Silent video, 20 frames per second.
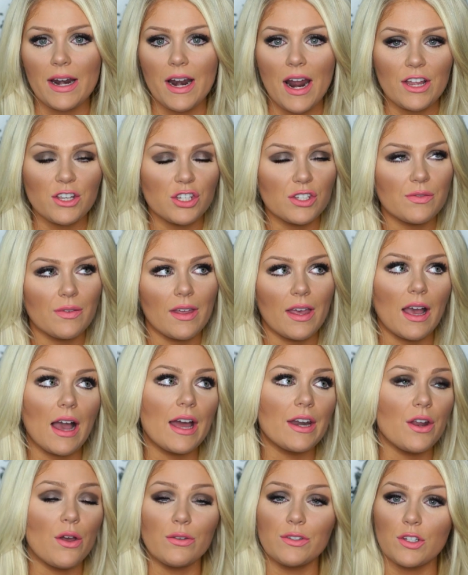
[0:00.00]
And I just feel like
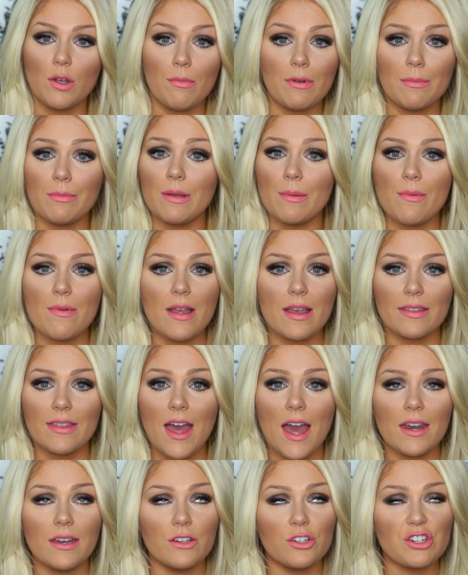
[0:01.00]
I know so many people like
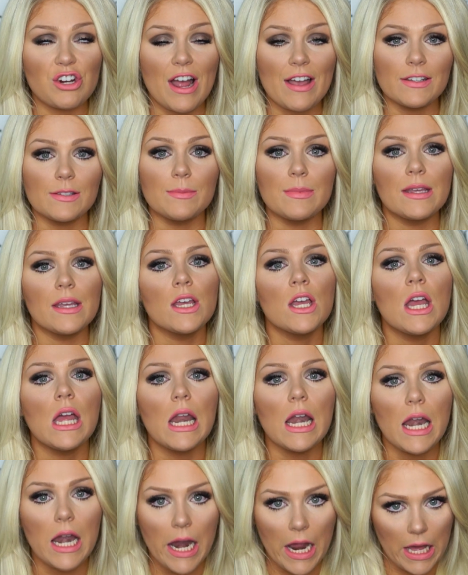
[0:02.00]
that, and it drives me
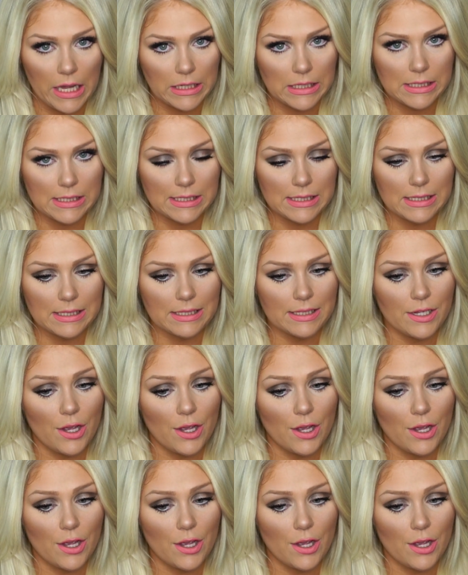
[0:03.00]
nuts.